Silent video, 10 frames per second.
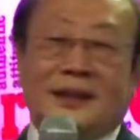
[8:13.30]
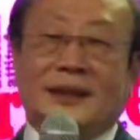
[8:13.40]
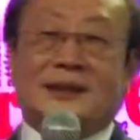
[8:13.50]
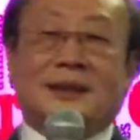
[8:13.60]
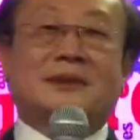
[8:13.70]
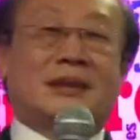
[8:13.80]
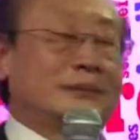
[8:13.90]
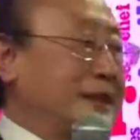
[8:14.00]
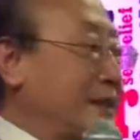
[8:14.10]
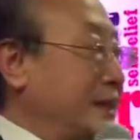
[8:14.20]
and
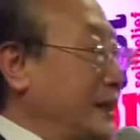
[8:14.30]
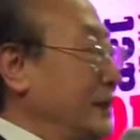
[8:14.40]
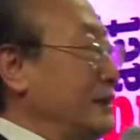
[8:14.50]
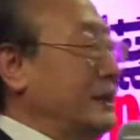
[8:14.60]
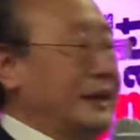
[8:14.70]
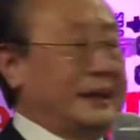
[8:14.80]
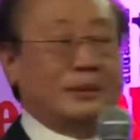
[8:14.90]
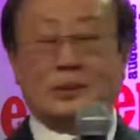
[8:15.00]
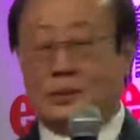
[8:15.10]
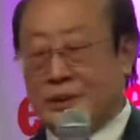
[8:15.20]
sometimes we say,
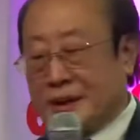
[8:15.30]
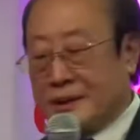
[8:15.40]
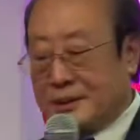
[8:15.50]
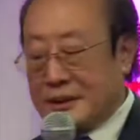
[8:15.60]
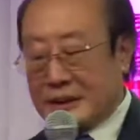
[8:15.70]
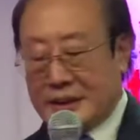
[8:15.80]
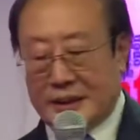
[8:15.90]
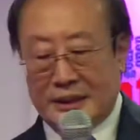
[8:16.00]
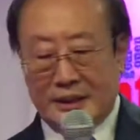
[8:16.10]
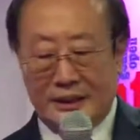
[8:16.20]
okay, well,
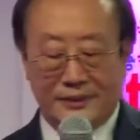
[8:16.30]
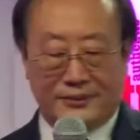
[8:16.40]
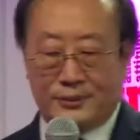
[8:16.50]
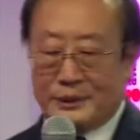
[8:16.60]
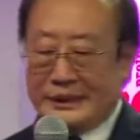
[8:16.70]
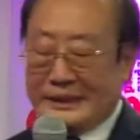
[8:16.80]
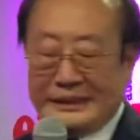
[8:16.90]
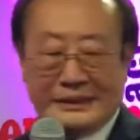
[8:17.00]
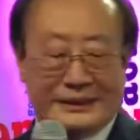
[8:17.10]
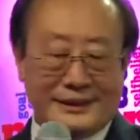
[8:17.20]
if
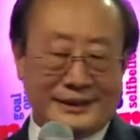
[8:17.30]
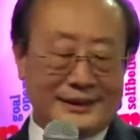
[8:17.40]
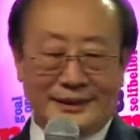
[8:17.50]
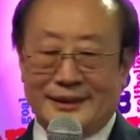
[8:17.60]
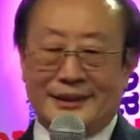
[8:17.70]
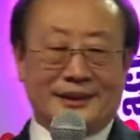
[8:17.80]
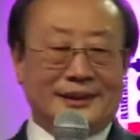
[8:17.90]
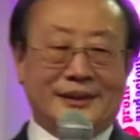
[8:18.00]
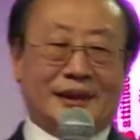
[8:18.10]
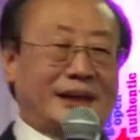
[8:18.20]
we,
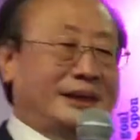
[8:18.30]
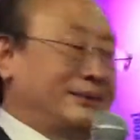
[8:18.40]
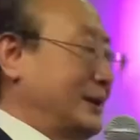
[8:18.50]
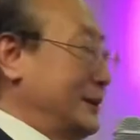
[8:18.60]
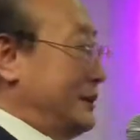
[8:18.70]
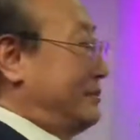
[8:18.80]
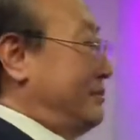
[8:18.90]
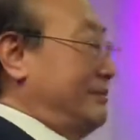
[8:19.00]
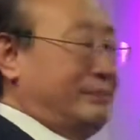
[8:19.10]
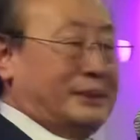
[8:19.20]
I vote,
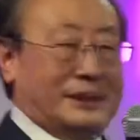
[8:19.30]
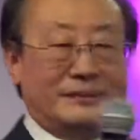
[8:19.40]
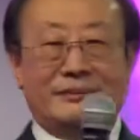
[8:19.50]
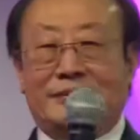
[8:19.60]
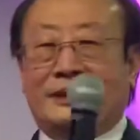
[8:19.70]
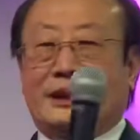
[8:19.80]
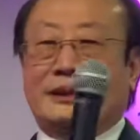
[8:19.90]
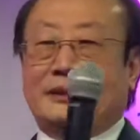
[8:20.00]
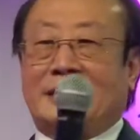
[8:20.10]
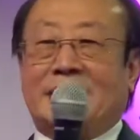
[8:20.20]
but
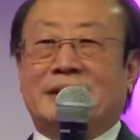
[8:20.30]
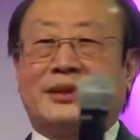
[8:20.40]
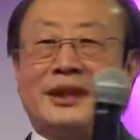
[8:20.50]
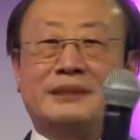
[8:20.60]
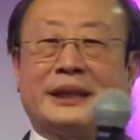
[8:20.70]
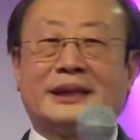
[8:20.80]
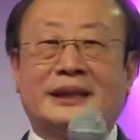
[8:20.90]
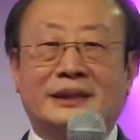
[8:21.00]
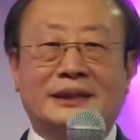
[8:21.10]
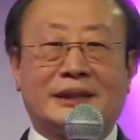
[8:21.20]
I don't think my
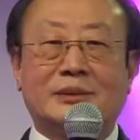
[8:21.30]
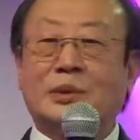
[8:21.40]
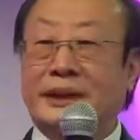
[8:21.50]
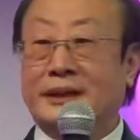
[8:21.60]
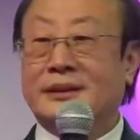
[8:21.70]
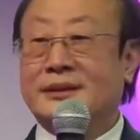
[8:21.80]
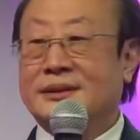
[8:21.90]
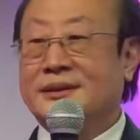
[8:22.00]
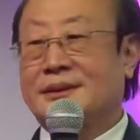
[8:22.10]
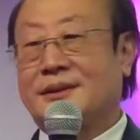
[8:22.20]
candidate can win,
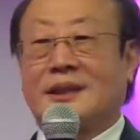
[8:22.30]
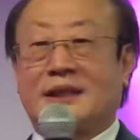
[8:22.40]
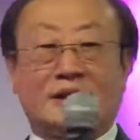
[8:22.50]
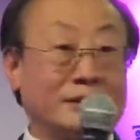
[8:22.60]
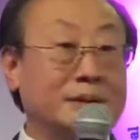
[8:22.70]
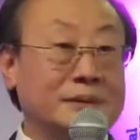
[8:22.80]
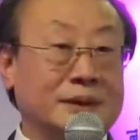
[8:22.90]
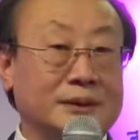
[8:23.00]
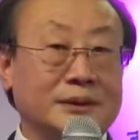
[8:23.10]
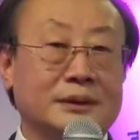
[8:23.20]
so I just don't
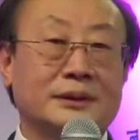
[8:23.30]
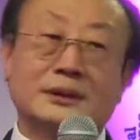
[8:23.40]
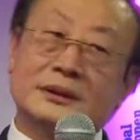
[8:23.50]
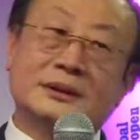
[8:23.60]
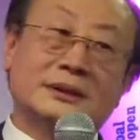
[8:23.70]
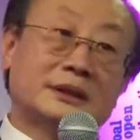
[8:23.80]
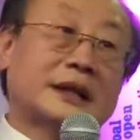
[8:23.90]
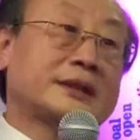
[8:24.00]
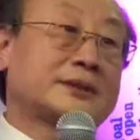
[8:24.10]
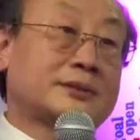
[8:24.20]
vote.
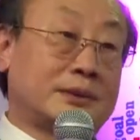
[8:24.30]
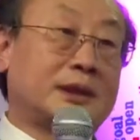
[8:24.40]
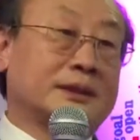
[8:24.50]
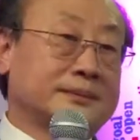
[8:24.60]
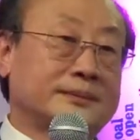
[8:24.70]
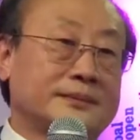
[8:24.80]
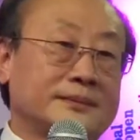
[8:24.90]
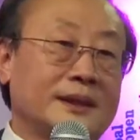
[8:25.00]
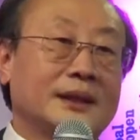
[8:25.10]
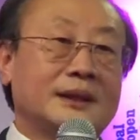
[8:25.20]
That's wrong.
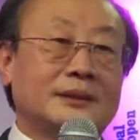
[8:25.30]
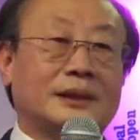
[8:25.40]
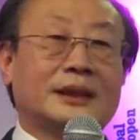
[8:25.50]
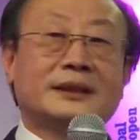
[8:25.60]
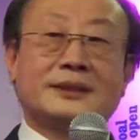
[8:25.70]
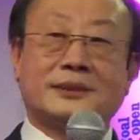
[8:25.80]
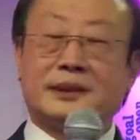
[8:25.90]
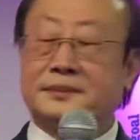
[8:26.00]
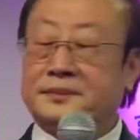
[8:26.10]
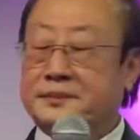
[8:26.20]
Why is
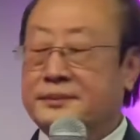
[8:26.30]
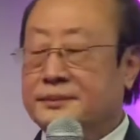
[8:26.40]
wrong?